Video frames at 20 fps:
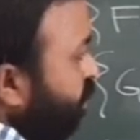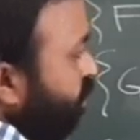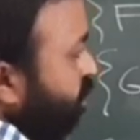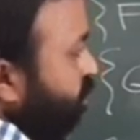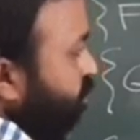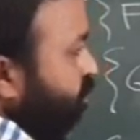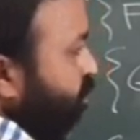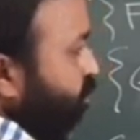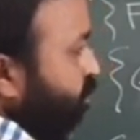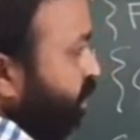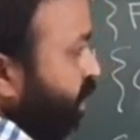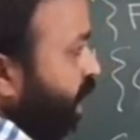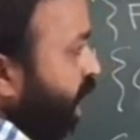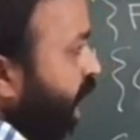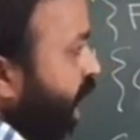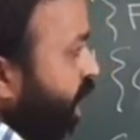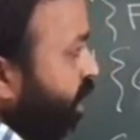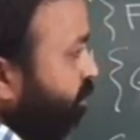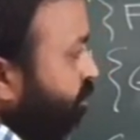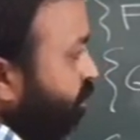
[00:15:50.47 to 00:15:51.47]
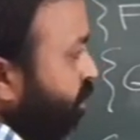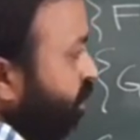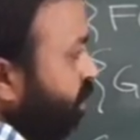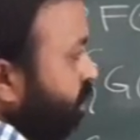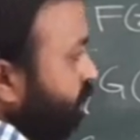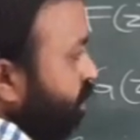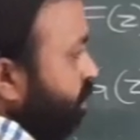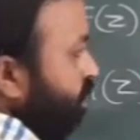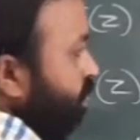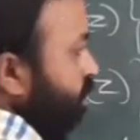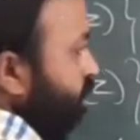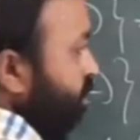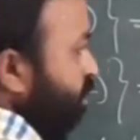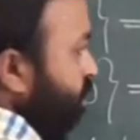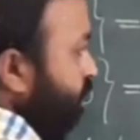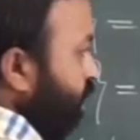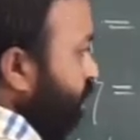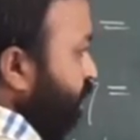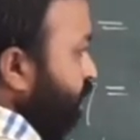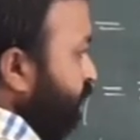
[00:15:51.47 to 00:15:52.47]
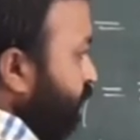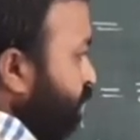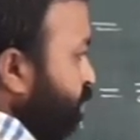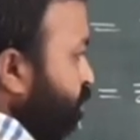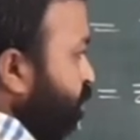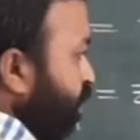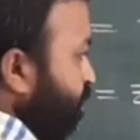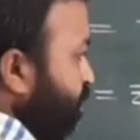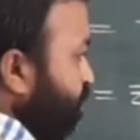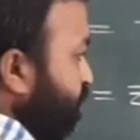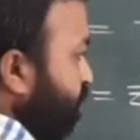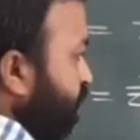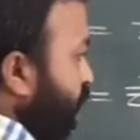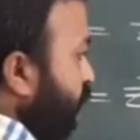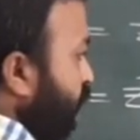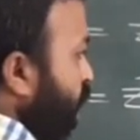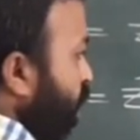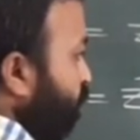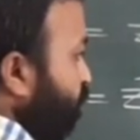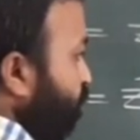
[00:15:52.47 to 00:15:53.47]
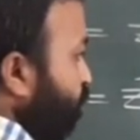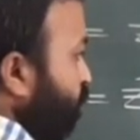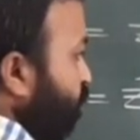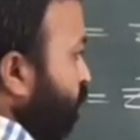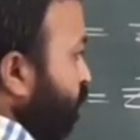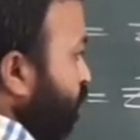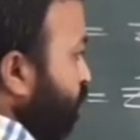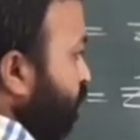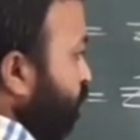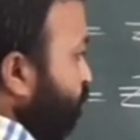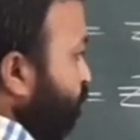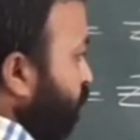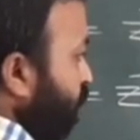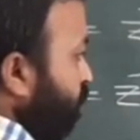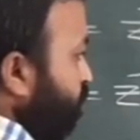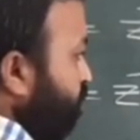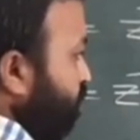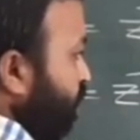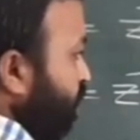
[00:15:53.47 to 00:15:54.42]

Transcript: so we have z inverse of f of z